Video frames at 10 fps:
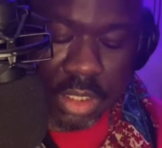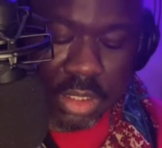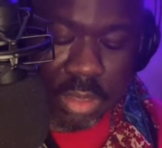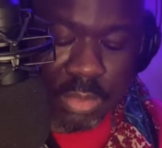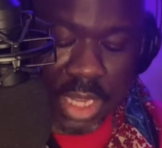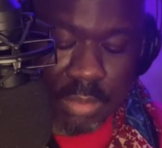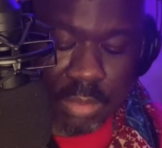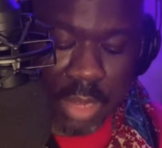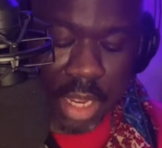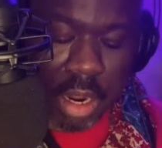Sometimes
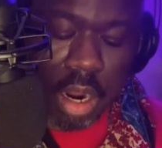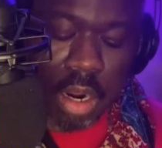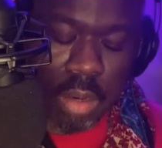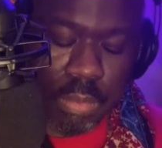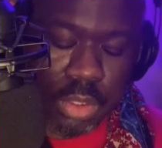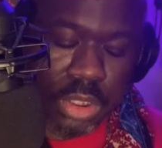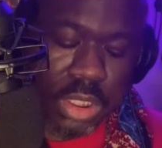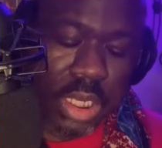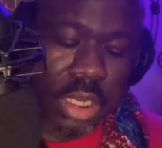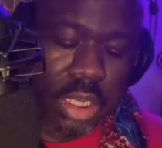my arm or
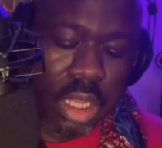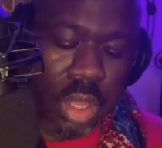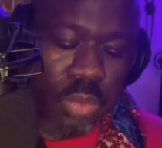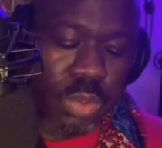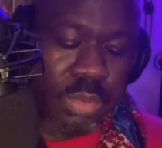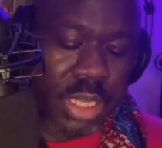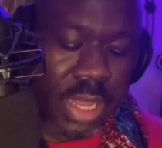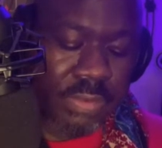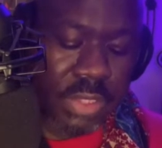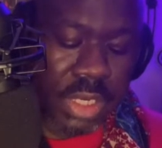cheek would be
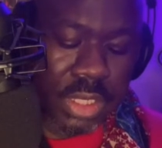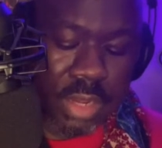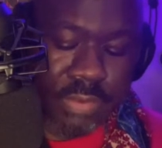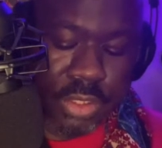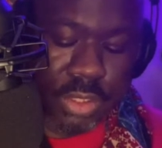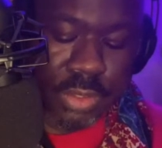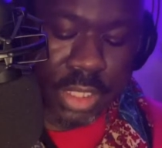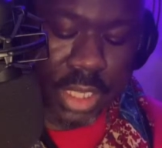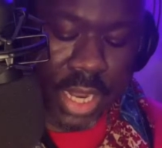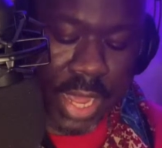left uncovered during
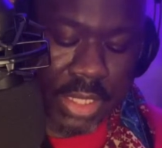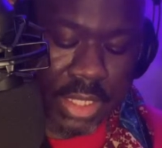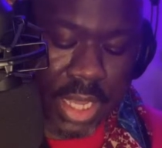the night,